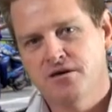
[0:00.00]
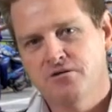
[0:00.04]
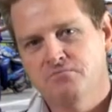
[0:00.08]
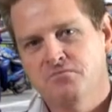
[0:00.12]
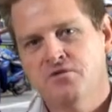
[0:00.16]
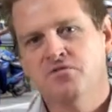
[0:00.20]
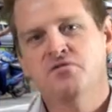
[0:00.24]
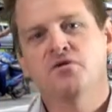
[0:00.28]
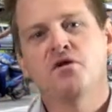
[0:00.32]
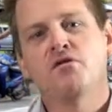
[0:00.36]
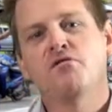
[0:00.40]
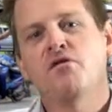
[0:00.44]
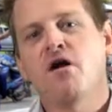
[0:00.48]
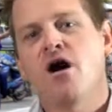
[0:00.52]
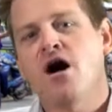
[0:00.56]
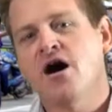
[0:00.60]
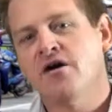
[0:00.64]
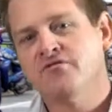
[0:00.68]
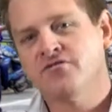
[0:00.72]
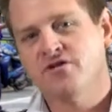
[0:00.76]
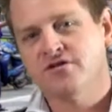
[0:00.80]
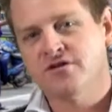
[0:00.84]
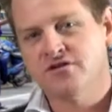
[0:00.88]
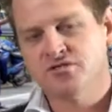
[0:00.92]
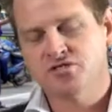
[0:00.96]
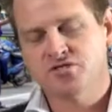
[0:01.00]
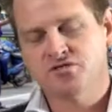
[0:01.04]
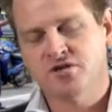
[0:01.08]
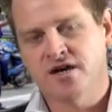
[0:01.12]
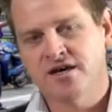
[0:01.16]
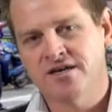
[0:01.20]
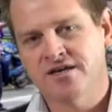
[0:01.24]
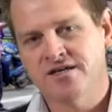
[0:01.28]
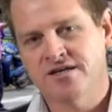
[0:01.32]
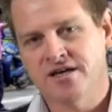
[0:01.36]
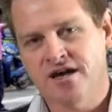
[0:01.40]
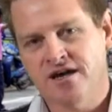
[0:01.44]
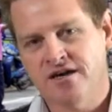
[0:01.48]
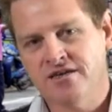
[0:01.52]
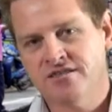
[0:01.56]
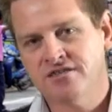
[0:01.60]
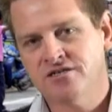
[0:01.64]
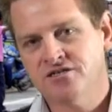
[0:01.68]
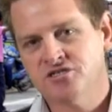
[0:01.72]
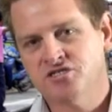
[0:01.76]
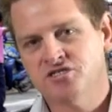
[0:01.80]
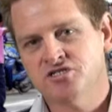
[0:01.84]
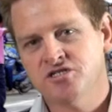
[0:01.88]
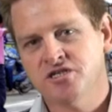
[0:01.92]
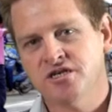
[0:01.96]
When we arrived on Australia Day
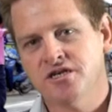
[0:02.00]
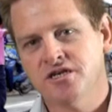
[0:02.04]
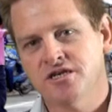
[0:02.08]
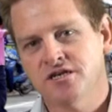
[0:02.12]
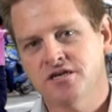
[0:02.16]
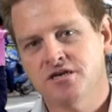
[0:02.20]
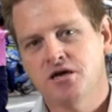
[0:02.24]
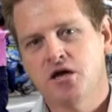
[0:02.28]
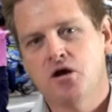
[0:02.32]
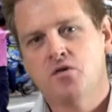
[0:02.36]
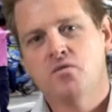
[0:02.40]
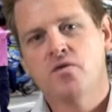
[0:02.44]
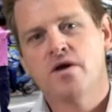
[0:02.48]
this year,